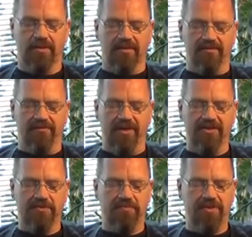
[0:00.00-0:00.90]
The
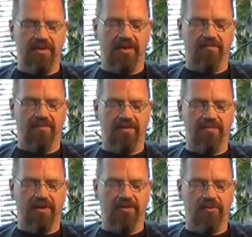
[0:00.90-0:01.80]
French PM
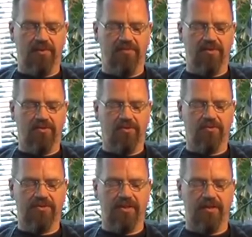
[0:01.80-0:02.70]
Emmanuel Macron
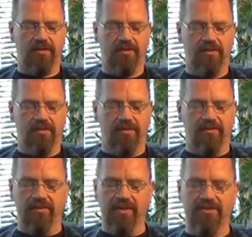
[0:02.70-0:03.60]
said,
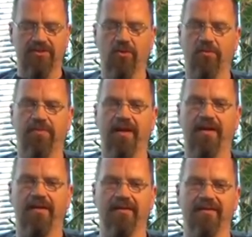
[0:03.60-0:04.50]
"There is no
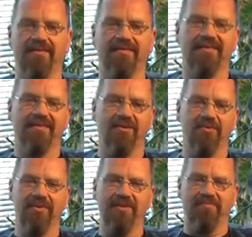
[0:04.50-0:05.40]
plan,
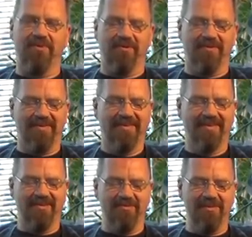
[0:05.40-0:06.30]

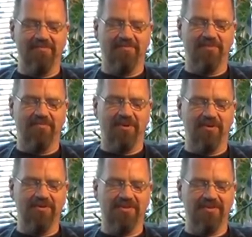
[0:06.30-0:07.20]
only
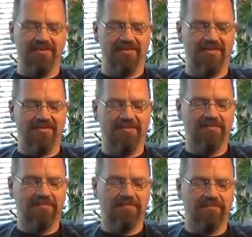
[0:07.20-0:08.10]
proposals."
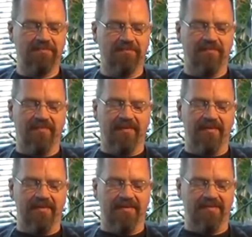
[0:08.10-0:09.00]

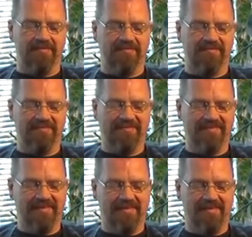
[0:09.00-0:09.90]
Yeah.
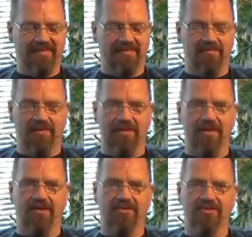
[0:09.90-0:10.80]
Well, they
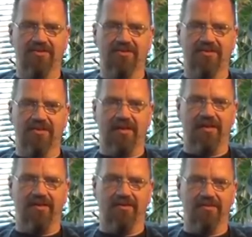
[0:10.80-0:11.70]
are just
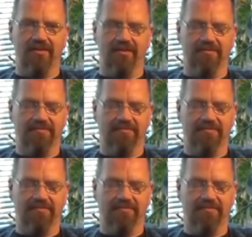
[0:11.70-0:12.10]
silly, aren't they?